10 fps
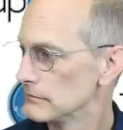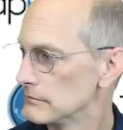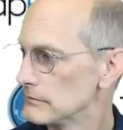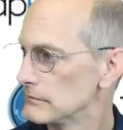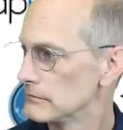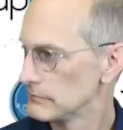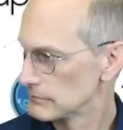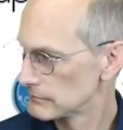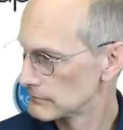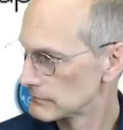
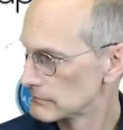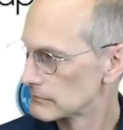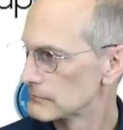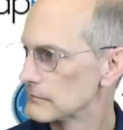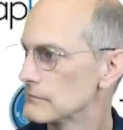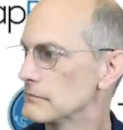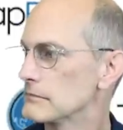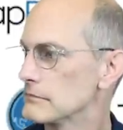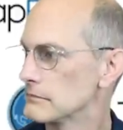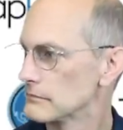
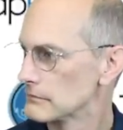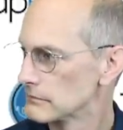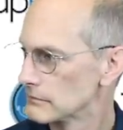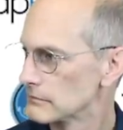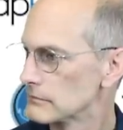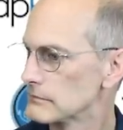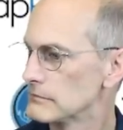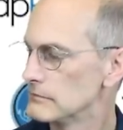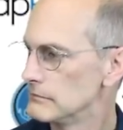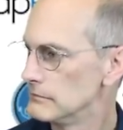
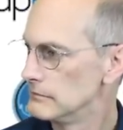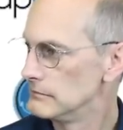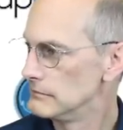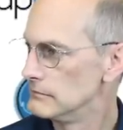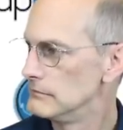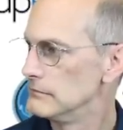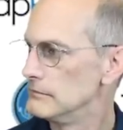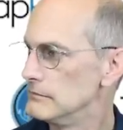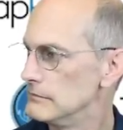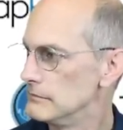
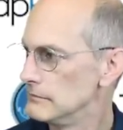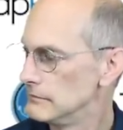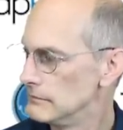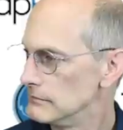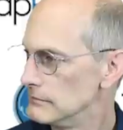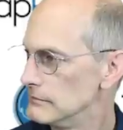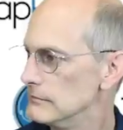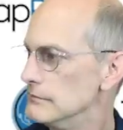[no speech]